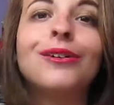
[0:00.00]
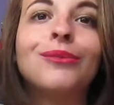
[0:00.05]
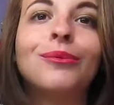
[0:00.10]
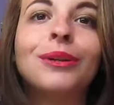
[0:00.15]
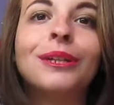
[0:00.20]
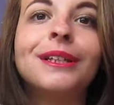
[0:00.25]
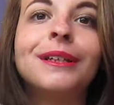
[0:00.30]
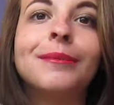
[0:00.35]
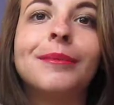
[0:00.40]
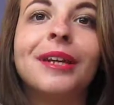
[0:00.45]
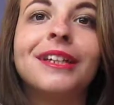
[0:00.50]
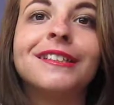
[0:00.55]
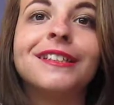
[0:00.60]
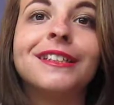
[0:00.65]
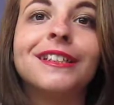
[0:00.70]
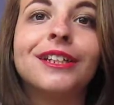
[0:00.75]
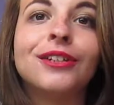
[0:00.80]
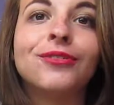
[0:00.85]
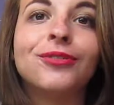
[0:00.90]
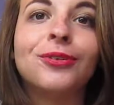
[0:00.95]
really
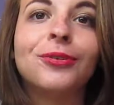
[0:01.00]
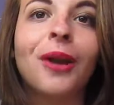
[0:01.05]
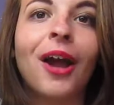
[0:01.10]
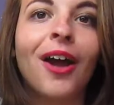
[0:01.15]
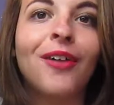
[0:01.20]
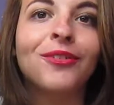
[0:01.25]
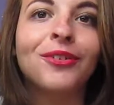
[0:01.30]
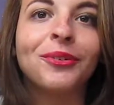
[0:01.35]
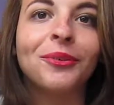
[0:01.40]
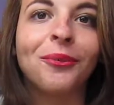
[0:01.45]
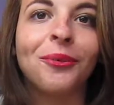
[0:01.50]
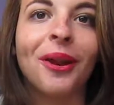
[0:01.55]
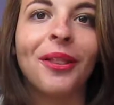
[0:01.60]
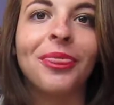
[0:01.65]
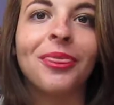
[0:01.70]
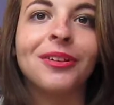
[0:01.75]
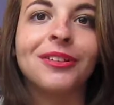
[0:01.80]
amazing. If you haven't read